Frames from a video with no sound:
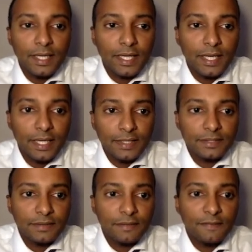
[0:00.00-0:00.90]
is
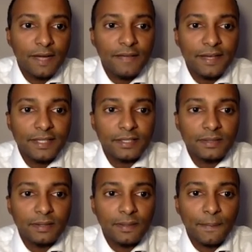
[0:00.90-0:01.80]
5x
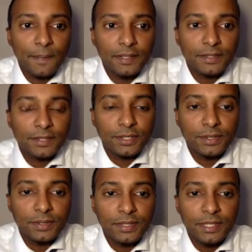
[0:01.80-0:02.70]
plus
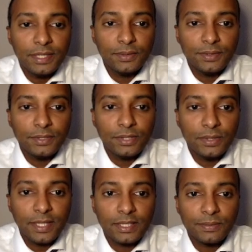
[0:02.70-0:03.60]
2 equals
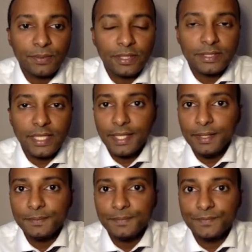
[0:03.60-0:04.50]
2x plus 8.